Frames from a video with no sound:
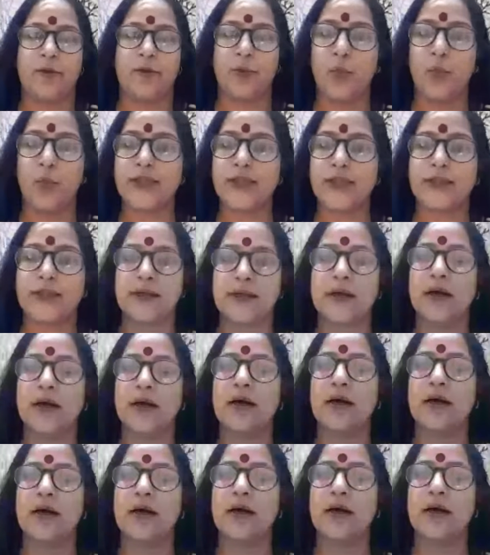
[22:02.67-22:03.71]
with
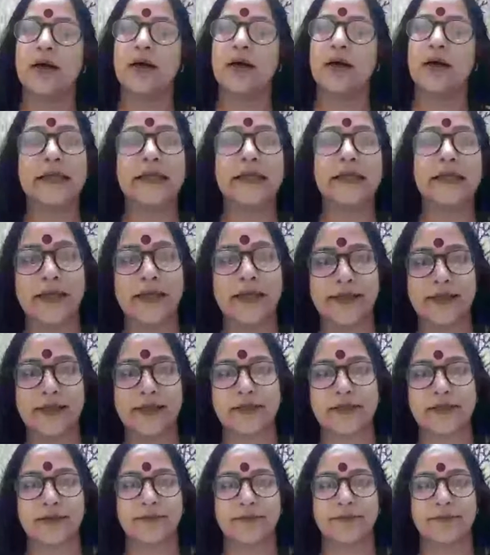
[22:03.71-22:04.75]
my
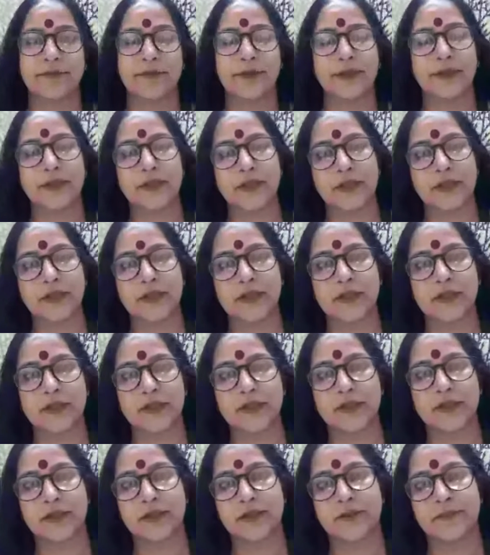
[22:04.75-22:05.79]
colleagues, with
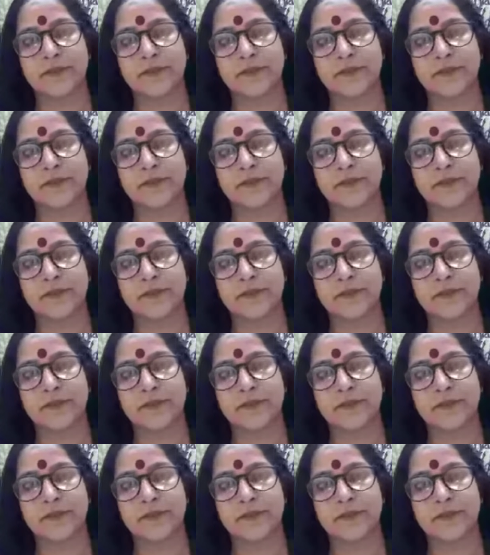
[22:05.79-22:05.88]
my